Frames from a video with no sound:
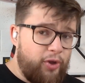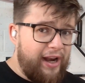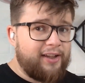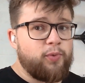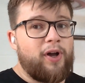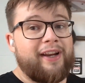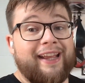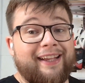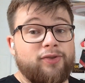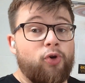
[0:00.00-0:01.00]
the next one
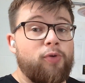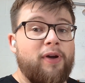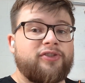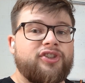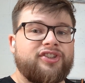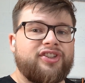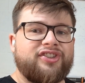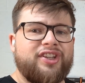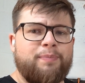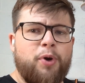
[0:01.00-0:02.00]
is almost just as
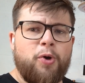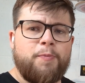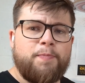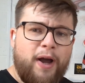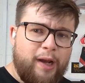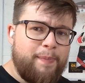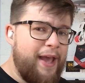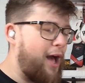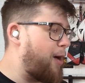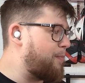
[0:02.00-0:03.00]
simple, but a
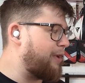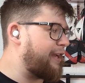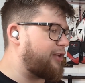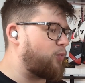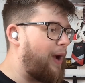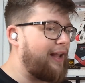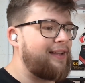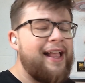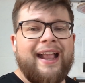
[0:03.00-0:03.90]
bit humbling as well.